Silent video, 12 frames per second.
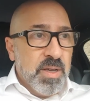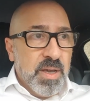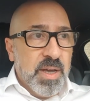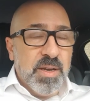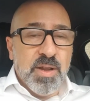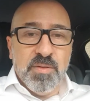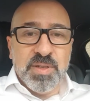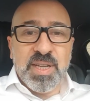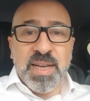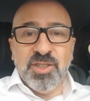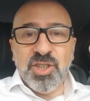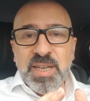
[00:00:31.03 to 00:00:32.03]
in her estate,
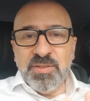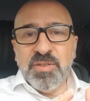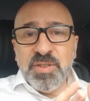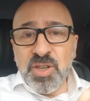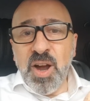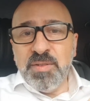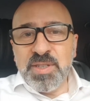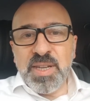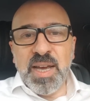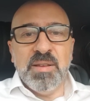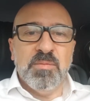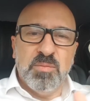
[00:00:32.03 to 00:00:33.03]
and she leaves her entire
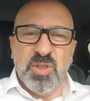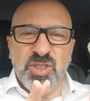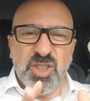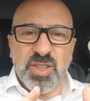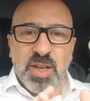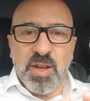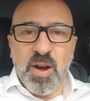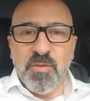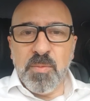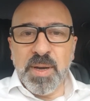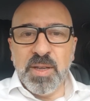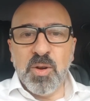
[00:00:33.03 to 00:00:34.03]
estate, just under
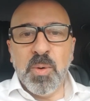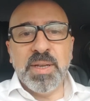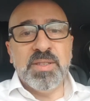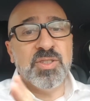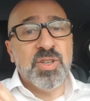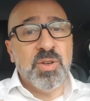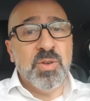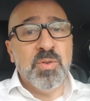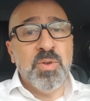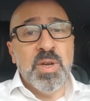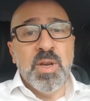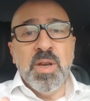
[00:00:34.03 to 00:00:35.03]
£500,000
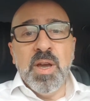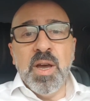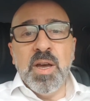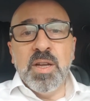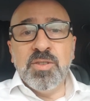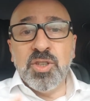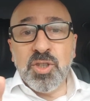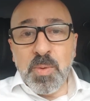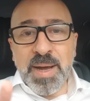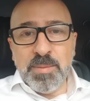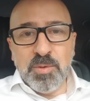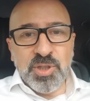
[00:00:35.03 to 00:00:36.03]
to two
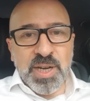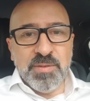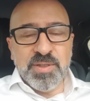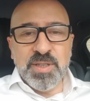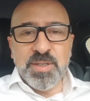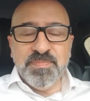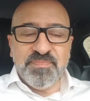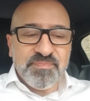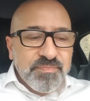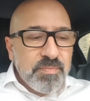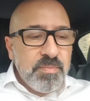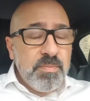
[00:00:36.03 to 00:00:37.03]
animal charities.
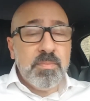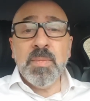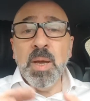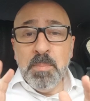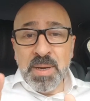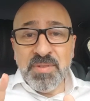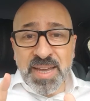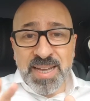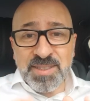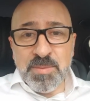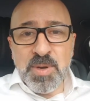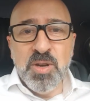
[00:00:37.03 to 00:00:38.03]
Bit of a
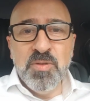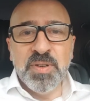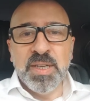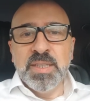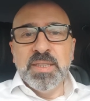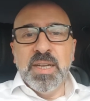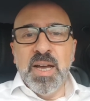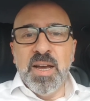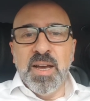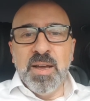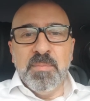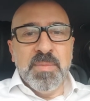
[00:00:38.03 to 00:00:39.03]
catty move.
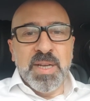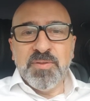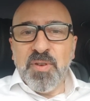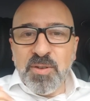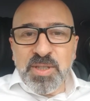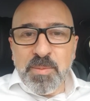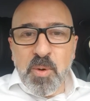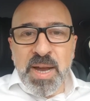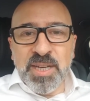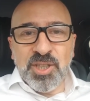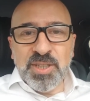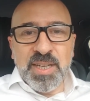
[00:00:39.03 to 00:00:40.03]
As far as I'm
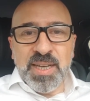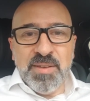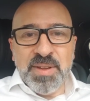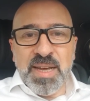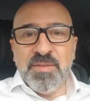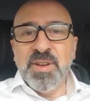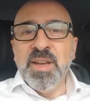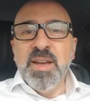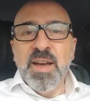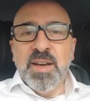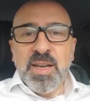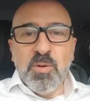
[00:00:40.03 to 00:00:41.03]
aware, she didn't even have
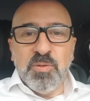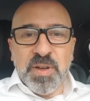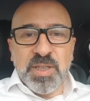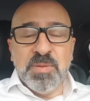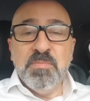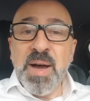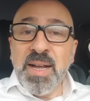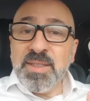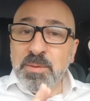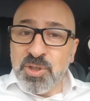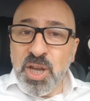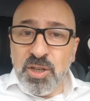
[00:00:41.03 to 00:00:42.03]
a goldfish, but it
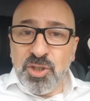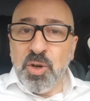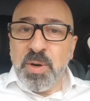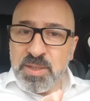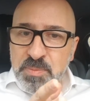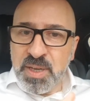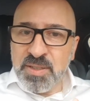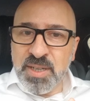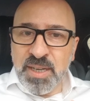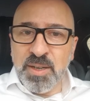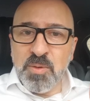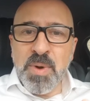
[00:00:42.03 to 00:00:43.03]
was her choice, because in
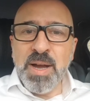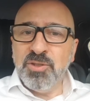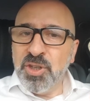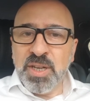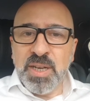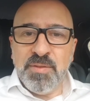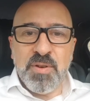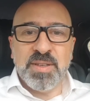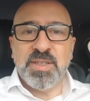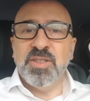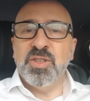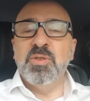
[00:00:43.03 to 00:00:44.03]
England and Wales you can leave your
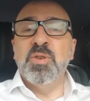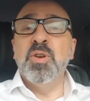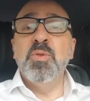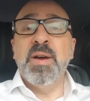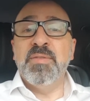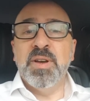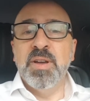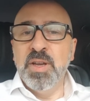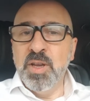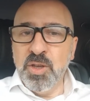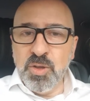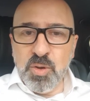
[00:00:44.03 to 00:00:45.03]
assets to whoever
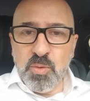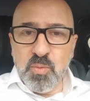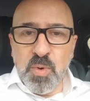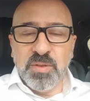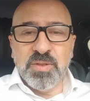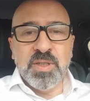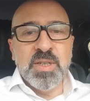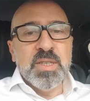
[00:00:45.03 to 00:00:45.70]
you want,